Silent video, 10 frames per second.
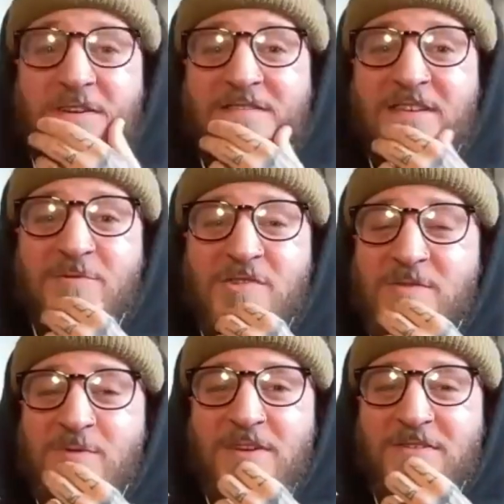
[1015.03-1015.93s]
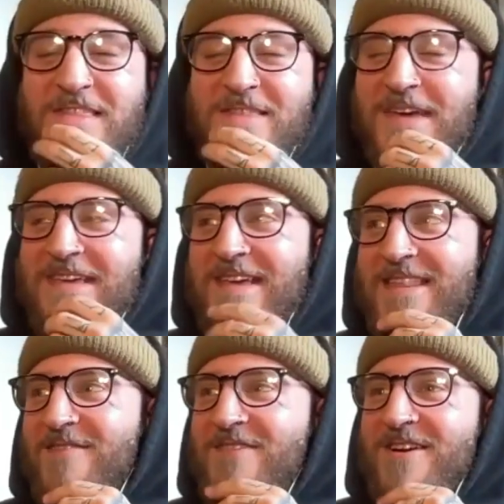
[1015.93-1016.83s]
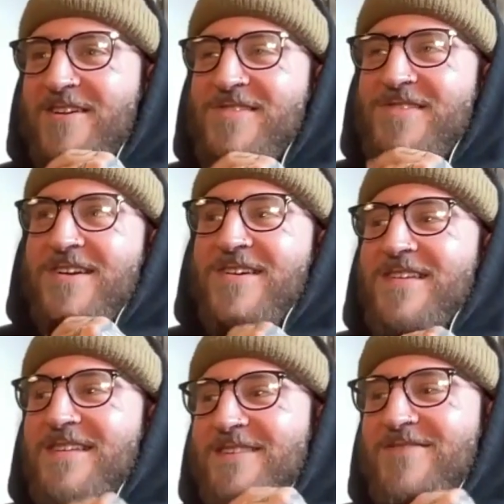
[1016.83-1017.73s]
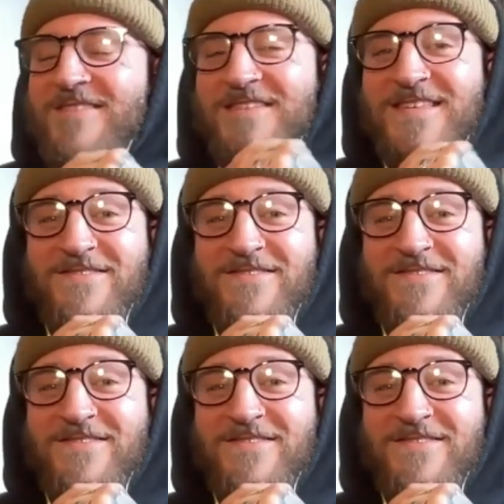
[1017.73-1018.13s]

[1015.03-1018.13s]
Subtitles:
extinguishers were used in the making of that video, so it was.